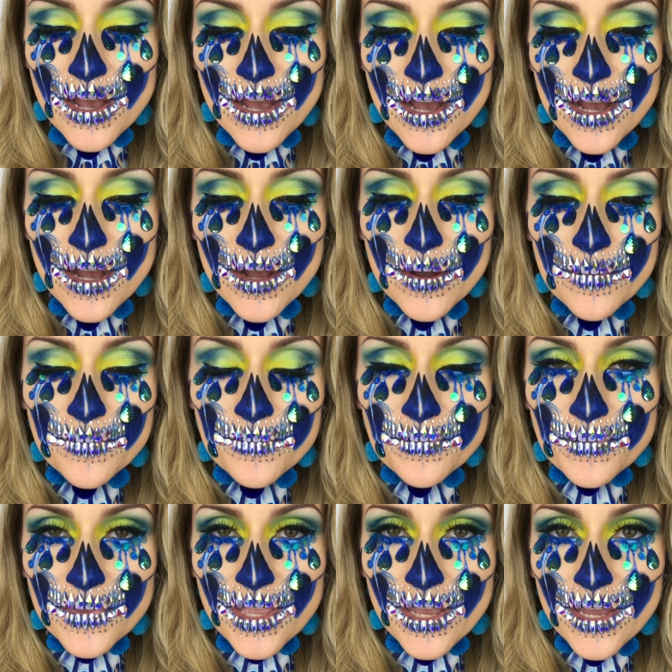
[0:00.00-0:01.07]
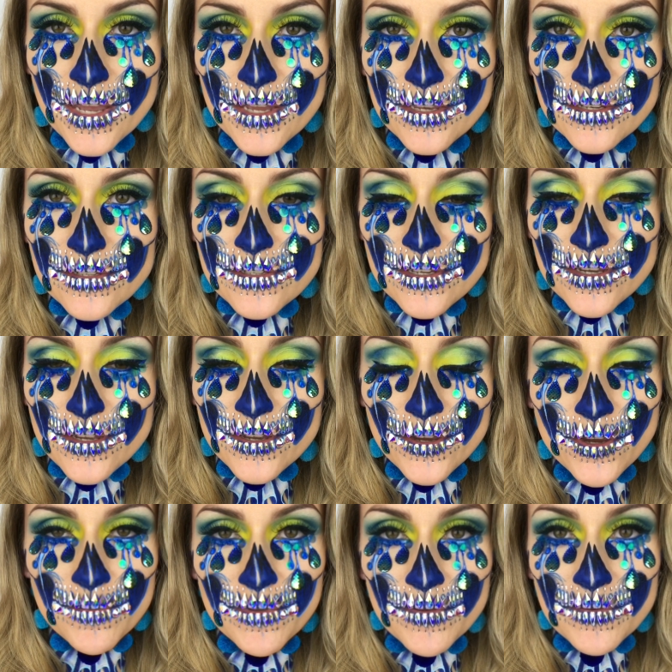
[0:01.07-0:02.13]
and
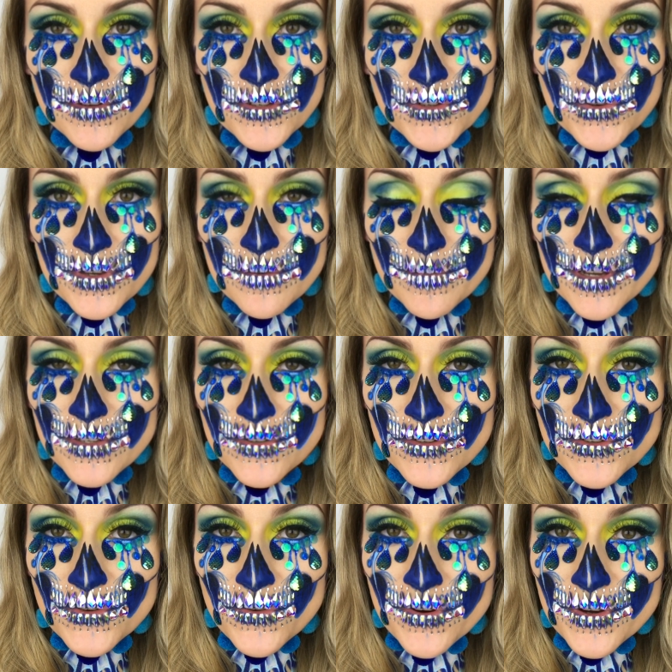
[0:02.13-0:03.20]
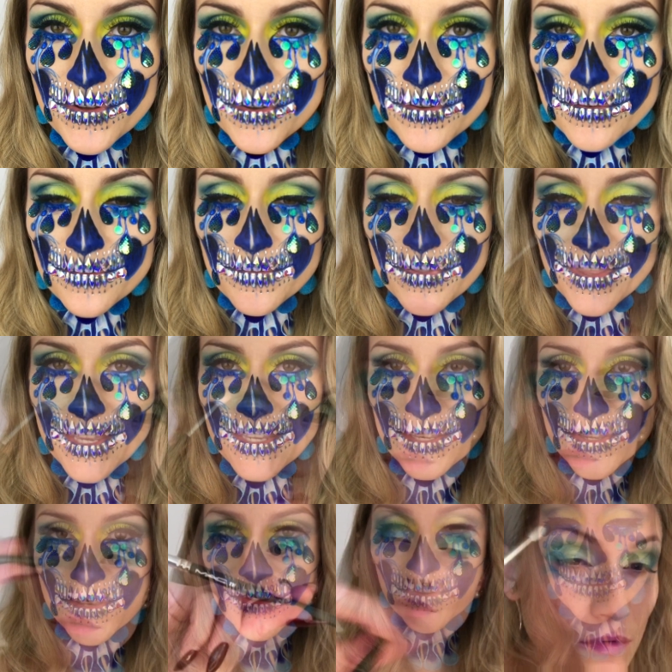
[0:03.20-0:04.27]
hope you enjoy my tutorial. Thank
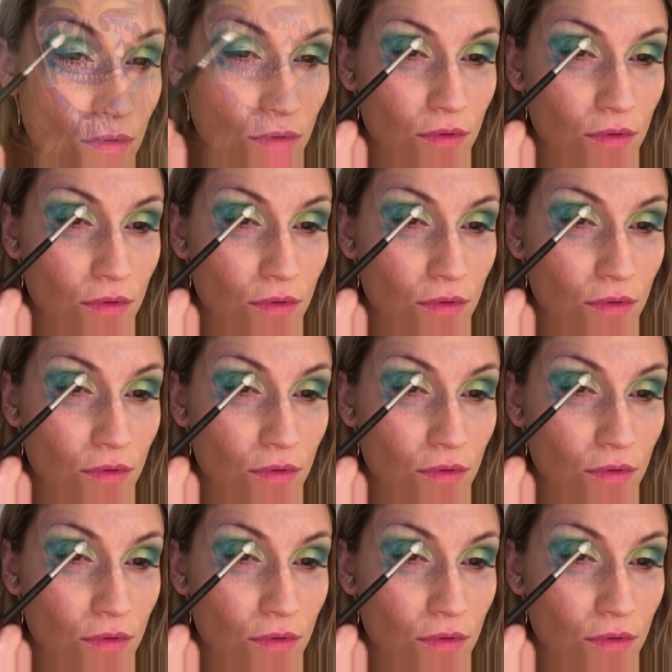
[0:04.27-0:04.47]
you.